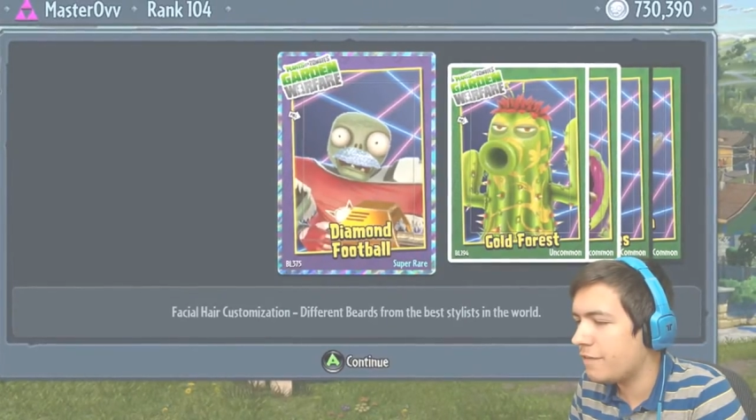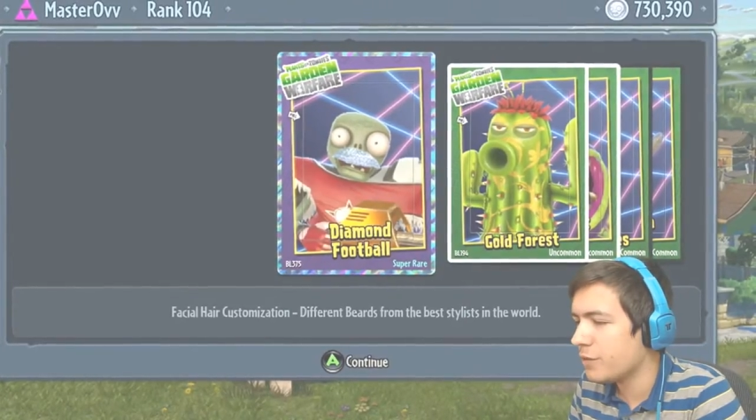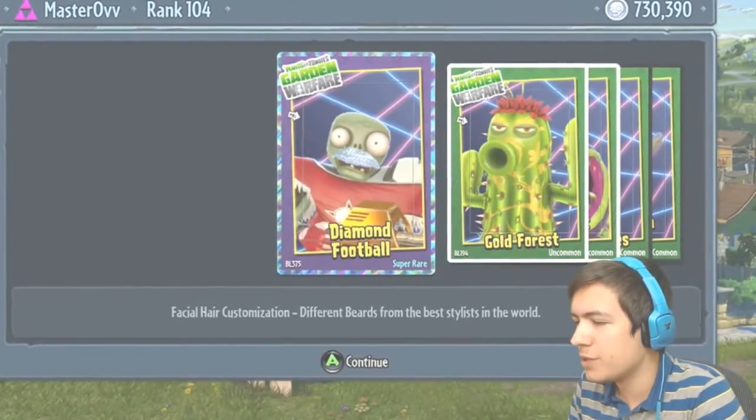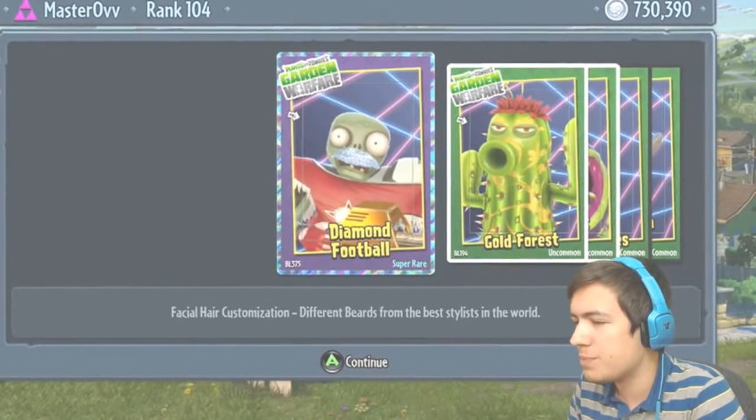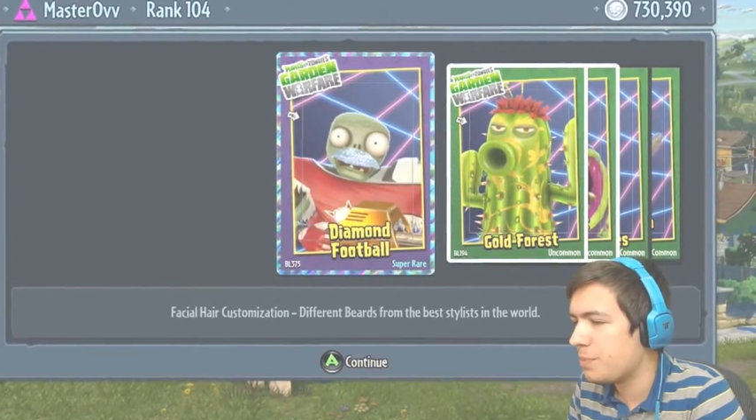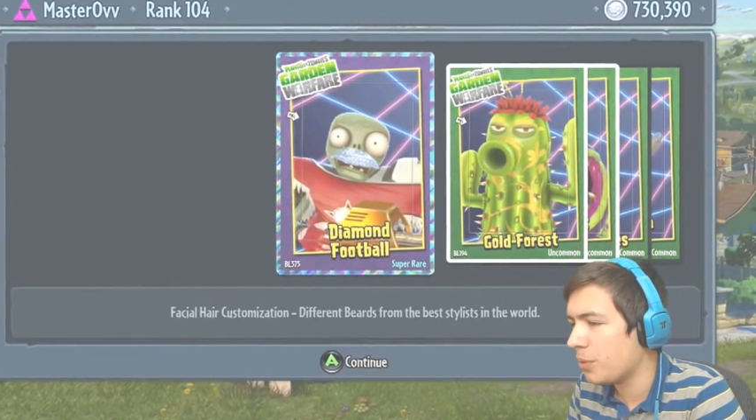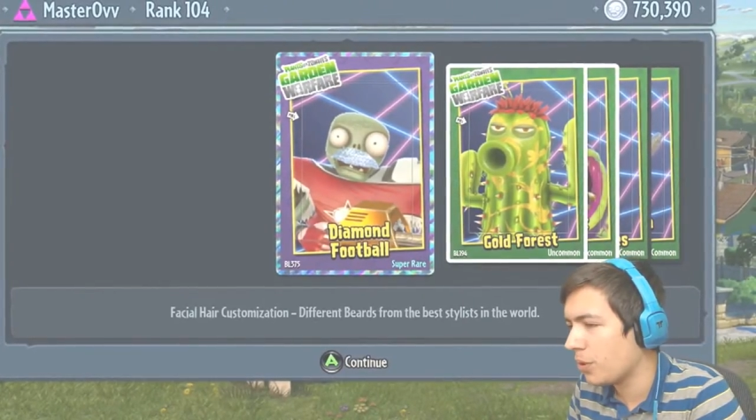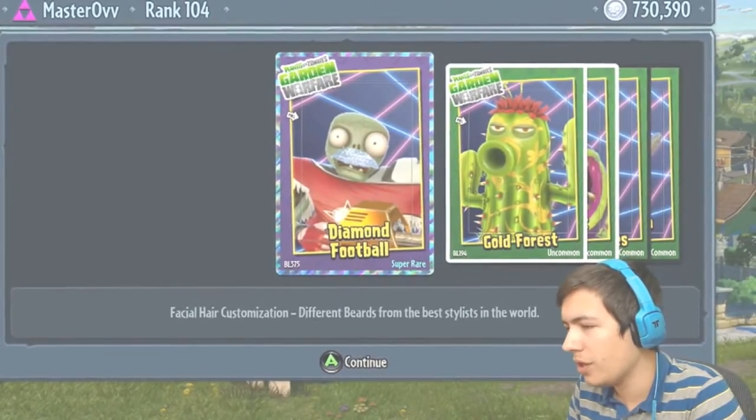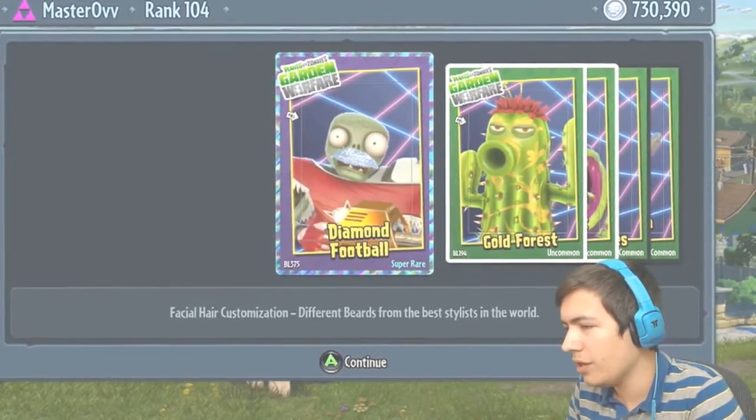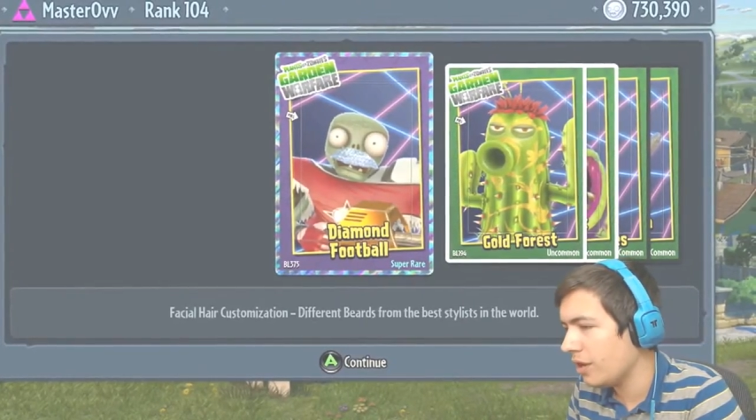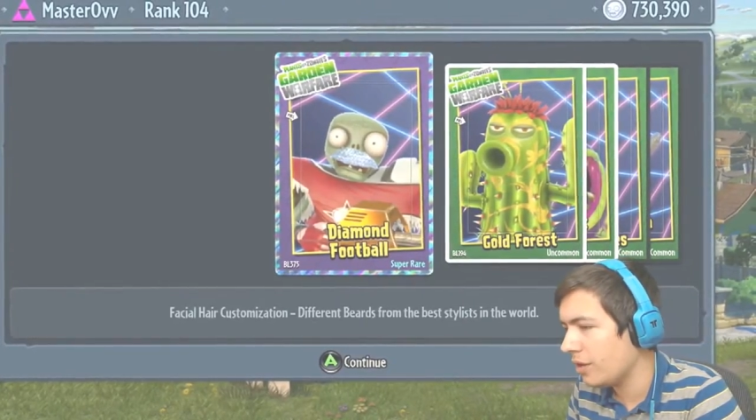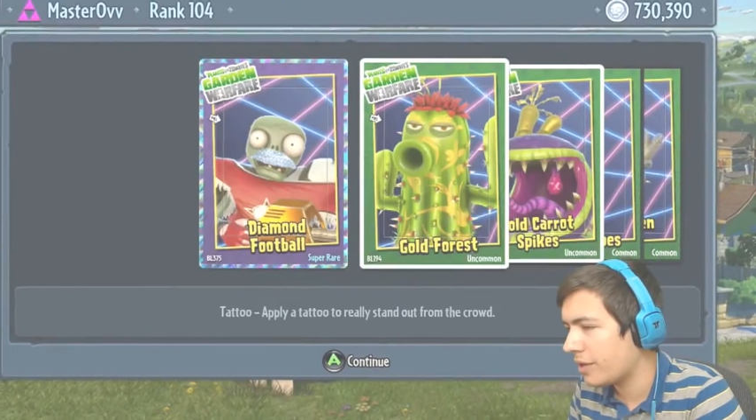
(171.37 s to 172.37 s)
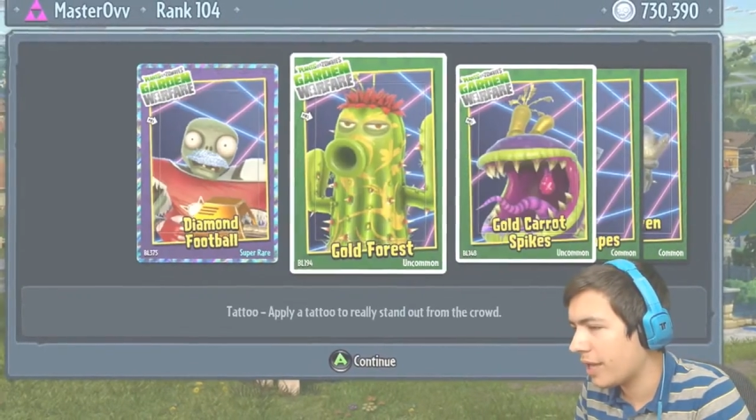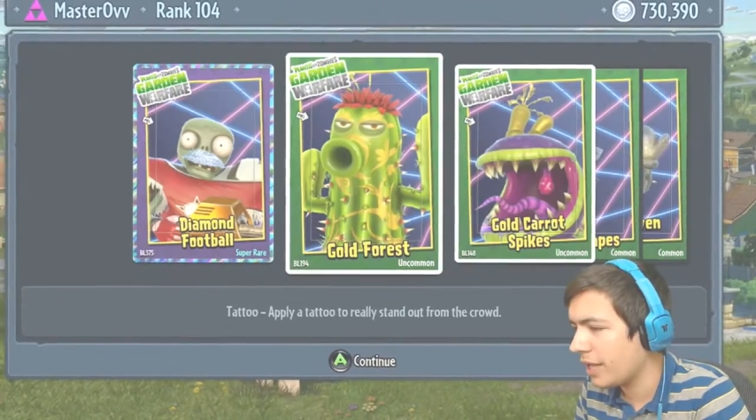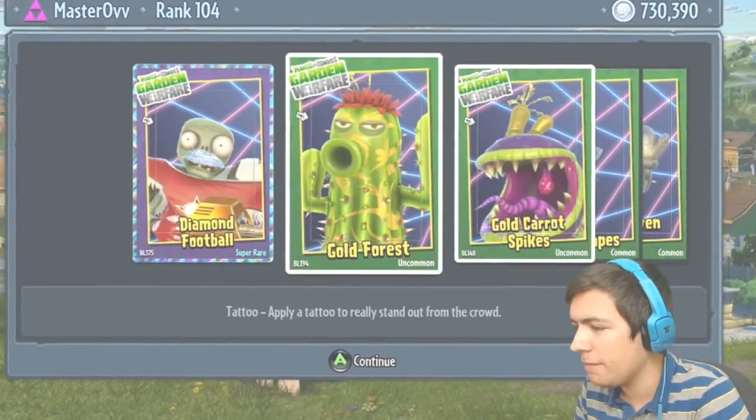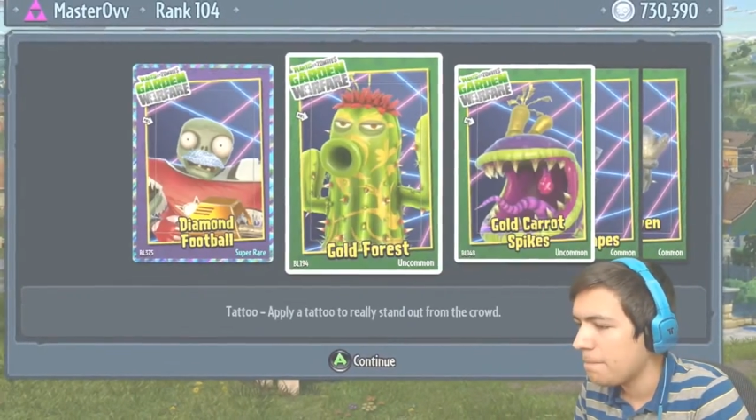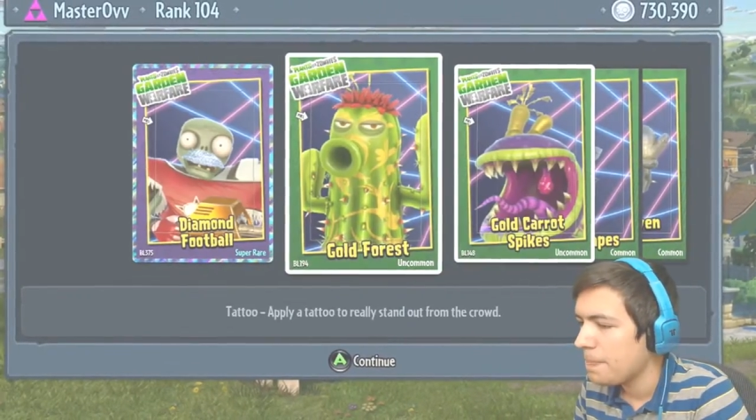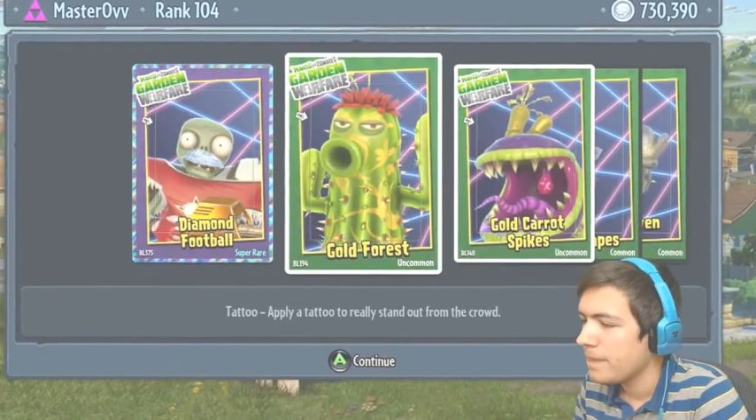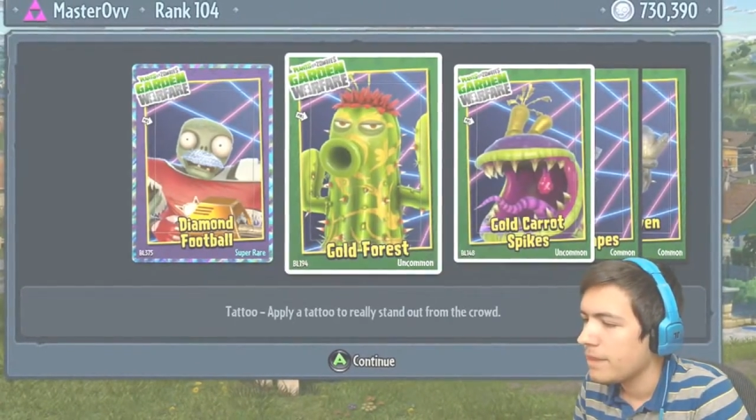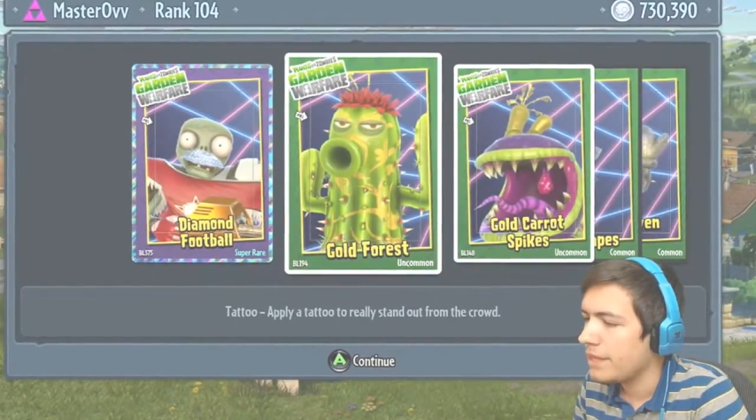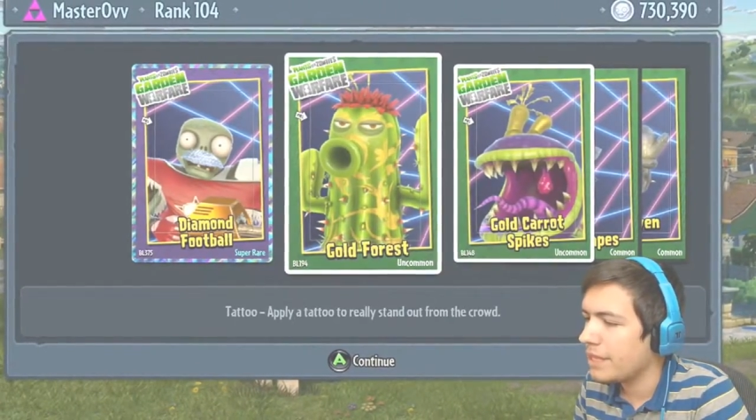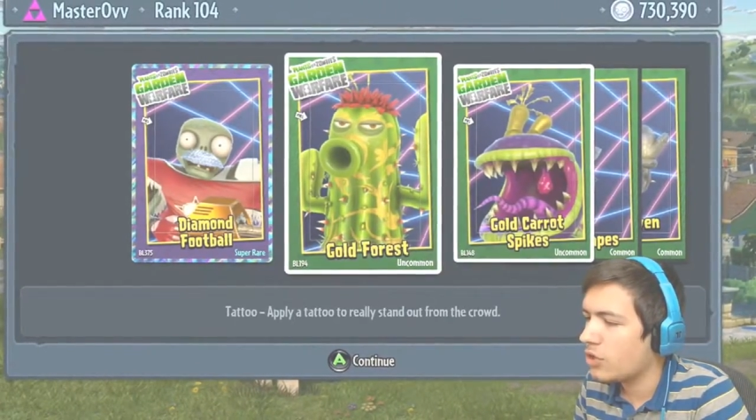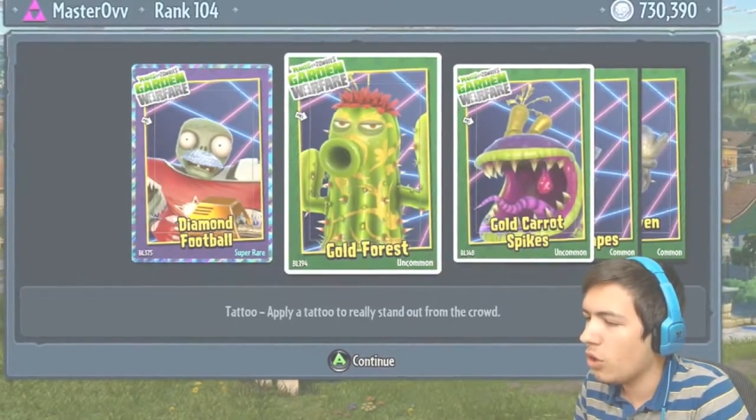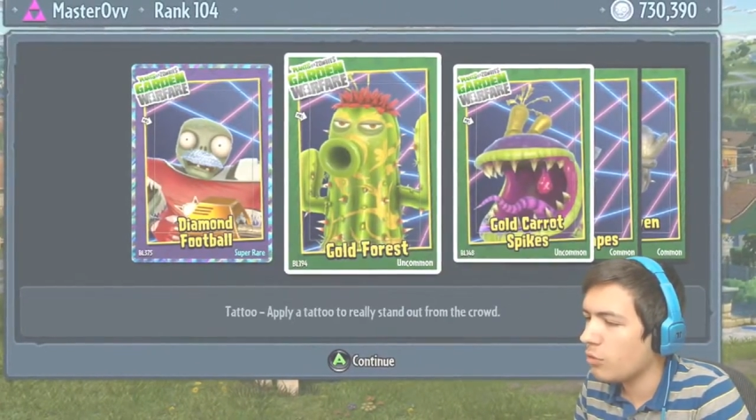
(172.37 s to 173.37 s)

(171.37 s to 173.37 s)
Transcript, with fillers: Football, okay, the